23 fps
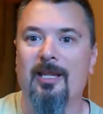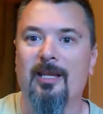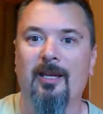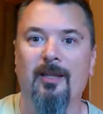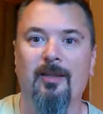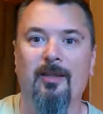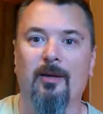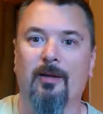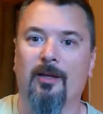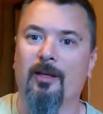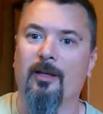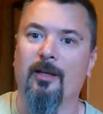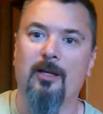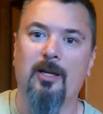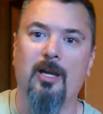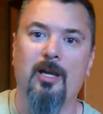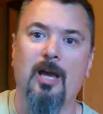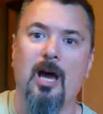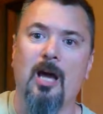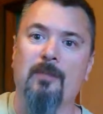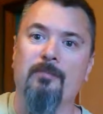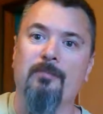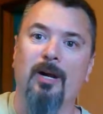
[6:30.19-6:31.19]
The
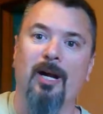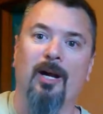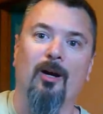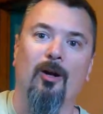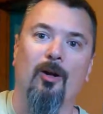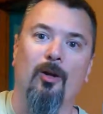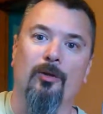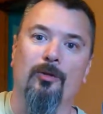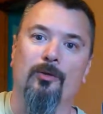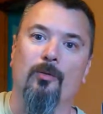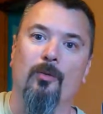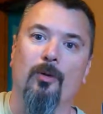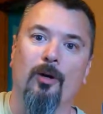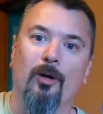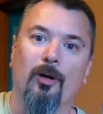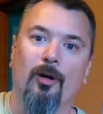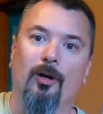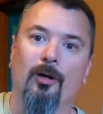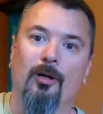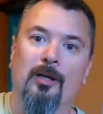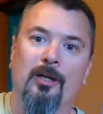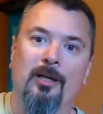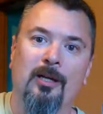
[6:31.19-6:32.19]
gun barrels
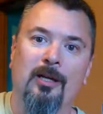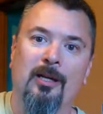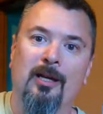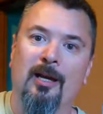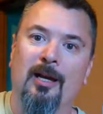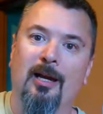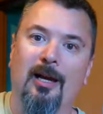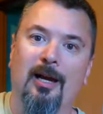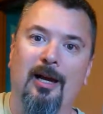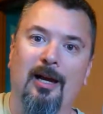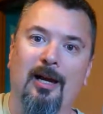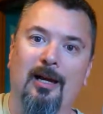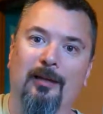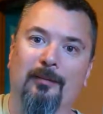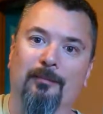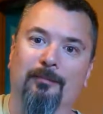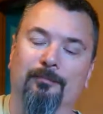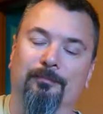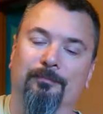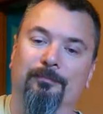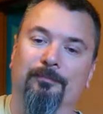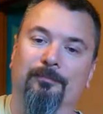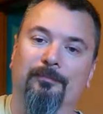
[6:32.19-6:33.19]
were,
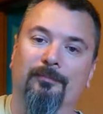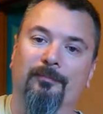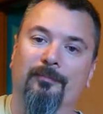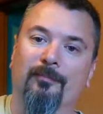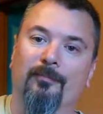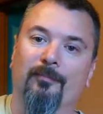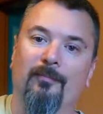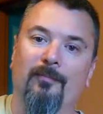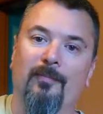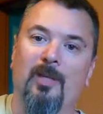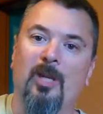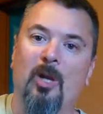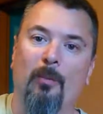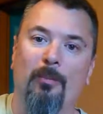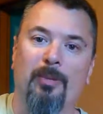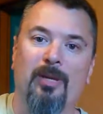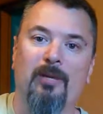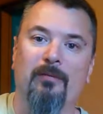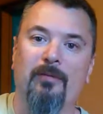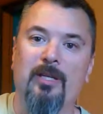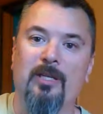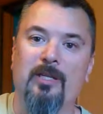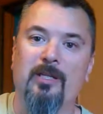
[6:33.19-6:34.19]

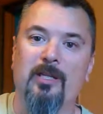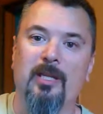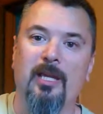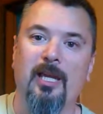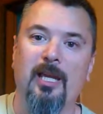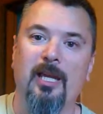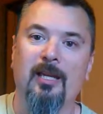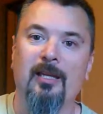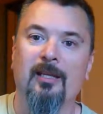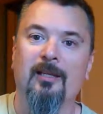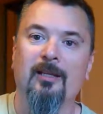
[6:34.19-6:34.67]
PVC.